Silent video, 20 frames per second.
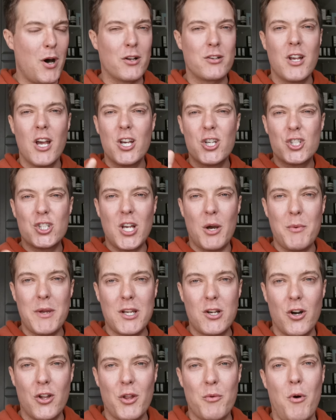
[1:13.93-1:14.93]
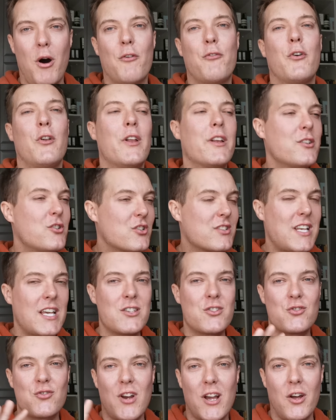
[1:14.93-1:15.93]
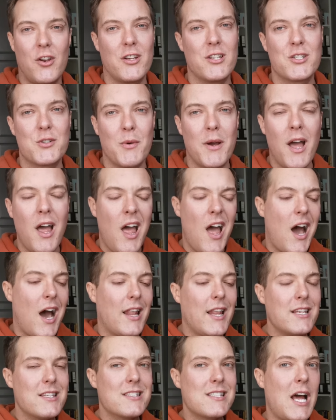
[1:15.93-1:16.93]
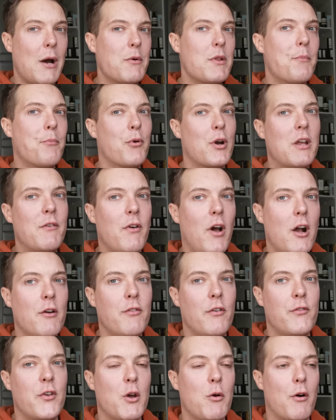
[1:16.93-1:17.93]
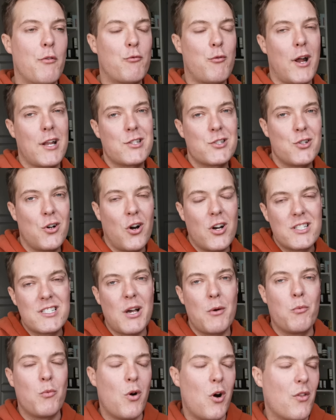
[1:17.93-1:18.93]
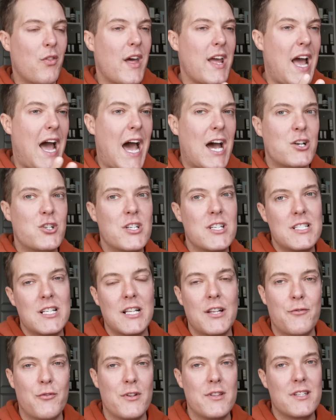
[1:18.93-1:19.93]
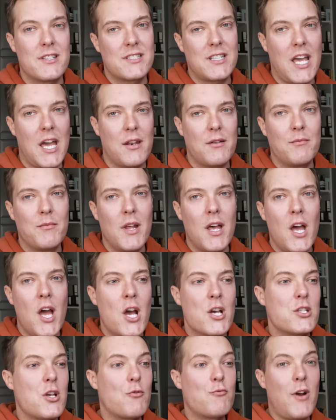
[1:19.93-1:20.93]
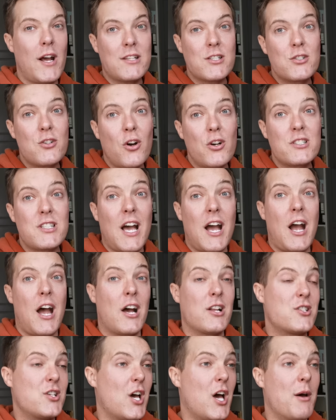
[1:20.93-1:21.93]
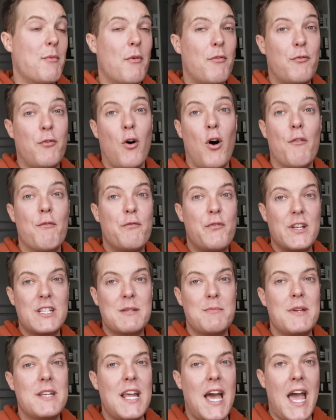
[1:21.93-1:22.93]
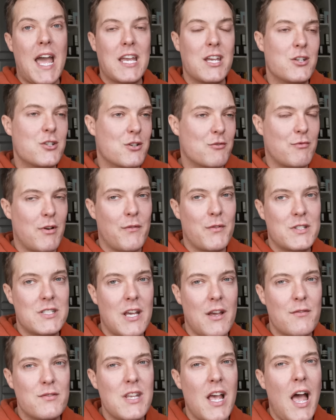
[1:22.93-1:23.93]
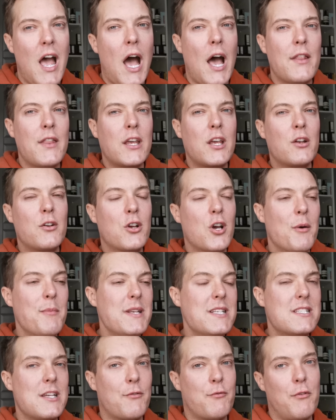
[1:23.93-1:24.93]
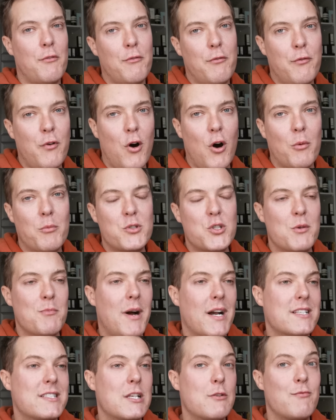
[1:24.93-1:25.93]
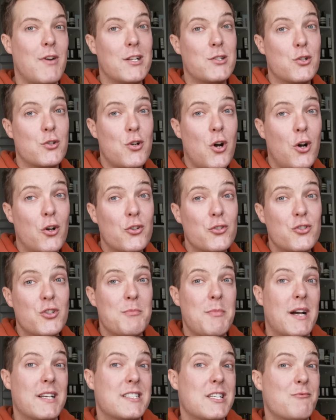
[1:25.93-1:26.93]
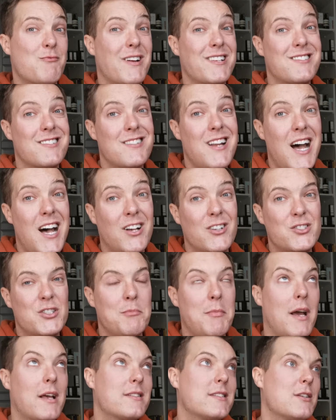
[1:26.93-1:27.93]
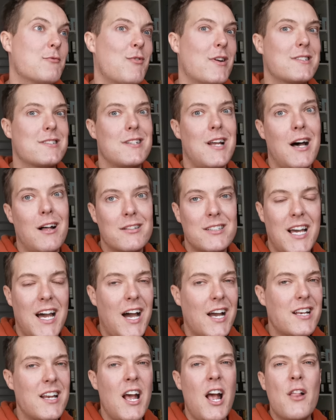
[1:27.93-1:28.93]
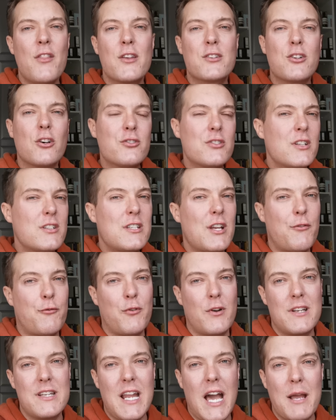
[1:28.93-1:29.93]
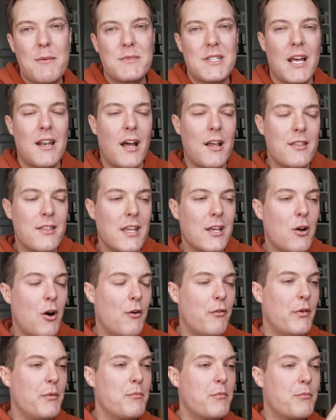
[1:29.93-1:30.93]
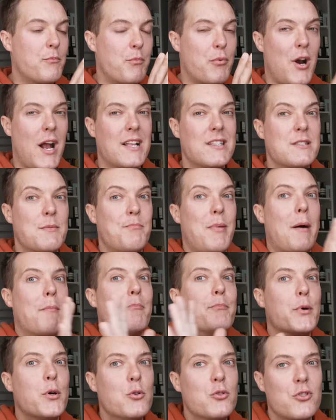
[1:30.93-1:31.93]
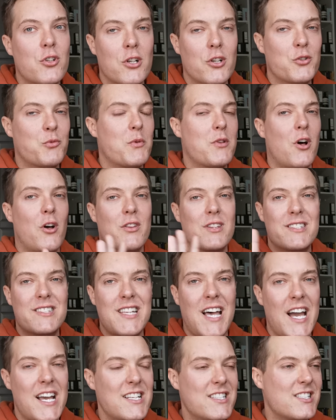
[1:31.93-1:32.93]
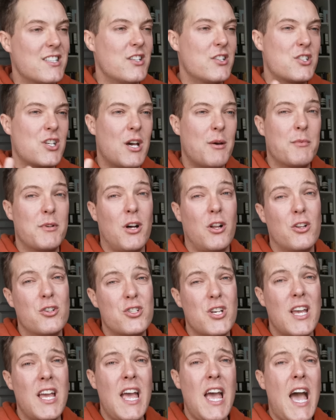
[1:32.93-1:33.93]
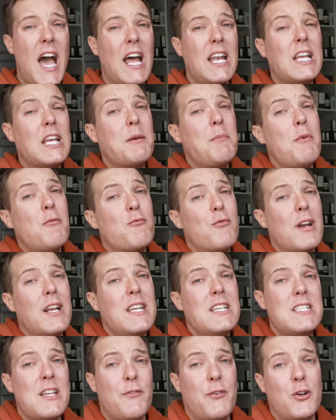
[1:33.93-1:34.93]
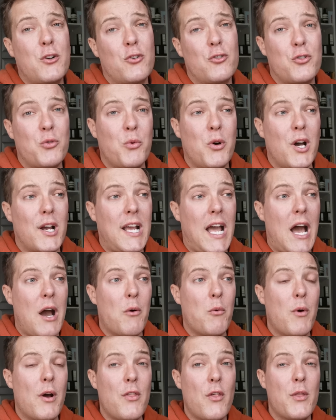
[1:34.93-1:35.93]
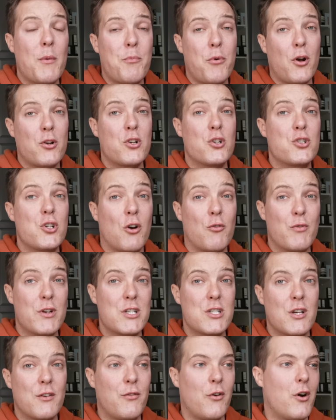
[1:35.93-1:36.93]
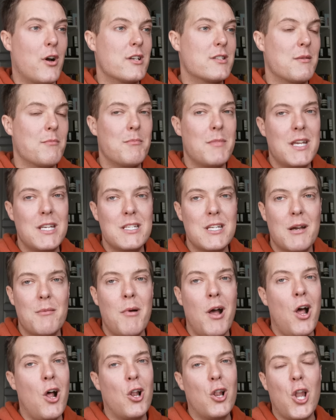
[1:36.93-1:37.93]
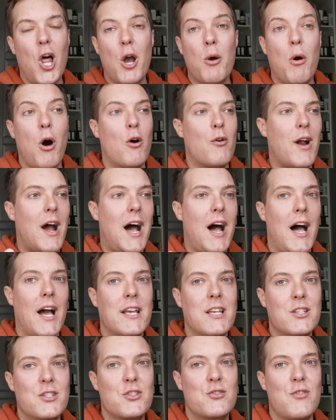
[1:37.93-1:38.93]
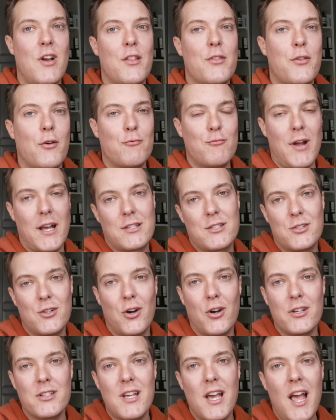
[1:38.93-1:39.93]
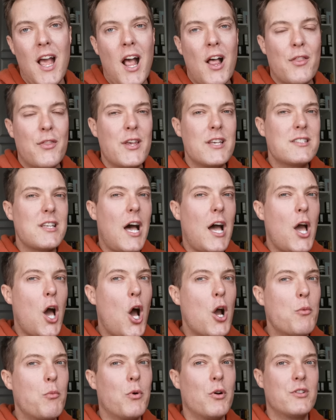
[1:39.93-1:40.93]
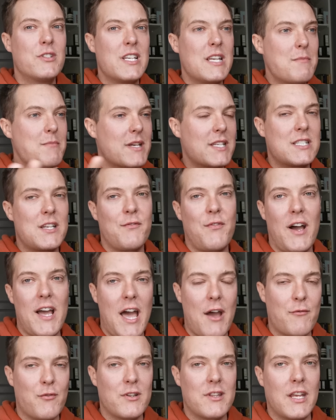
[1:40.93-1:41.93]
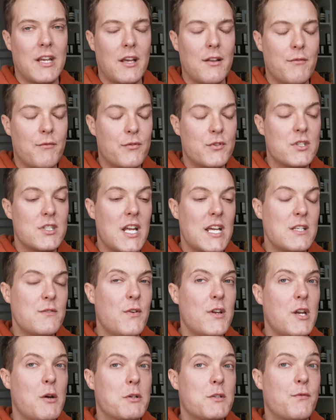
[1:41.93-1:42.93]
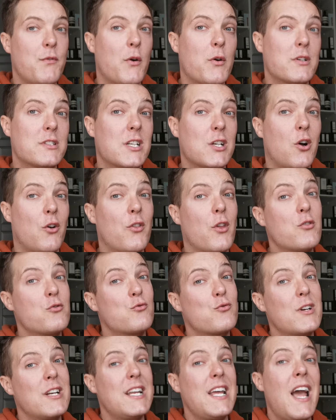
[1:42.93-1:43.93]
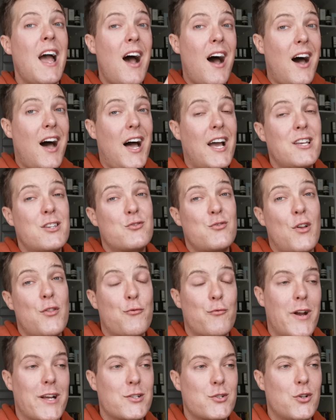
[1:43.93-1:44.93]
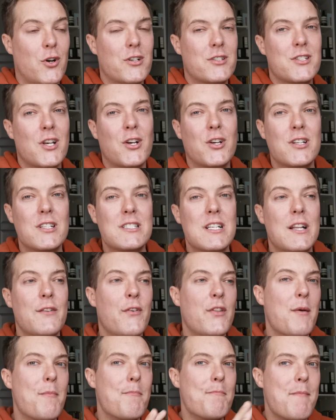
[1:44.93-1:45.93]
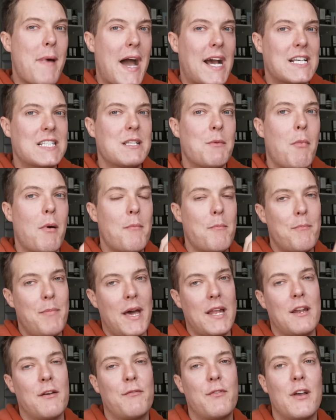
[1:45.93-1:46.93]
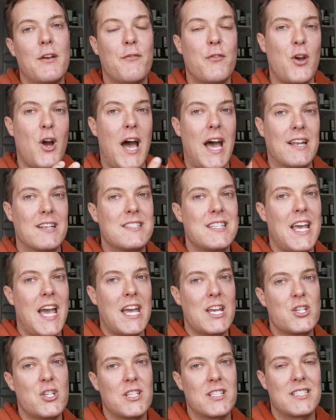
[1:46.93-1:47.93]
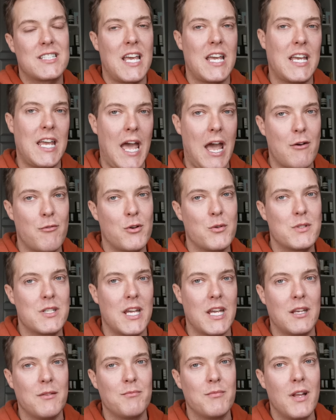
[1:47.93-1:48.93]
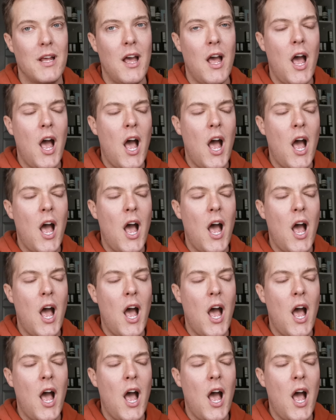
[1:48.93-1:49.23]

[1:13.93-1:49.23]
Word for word: But shall we cut the waffle and just get straight on into it? Now, let's start with a brief overview of retinoids and what they actually deliver in the skin. So retinoids are a term for vitamin A derivatives, and they can come in different forms. You might see retinols, you might see retinals, you might see retinaldehyde. There's lots of different names and I think often brands bamboozle us with all the science and the terminology, and it can be really difficult to work out whether the product you're reaching for is a medium, low, or a high strength retinoid. This, I hope, will demystify everything. And today's video is focusing on those really high strength retinoids that are going to deliver the maximum benefit for your anti aging skincare routine.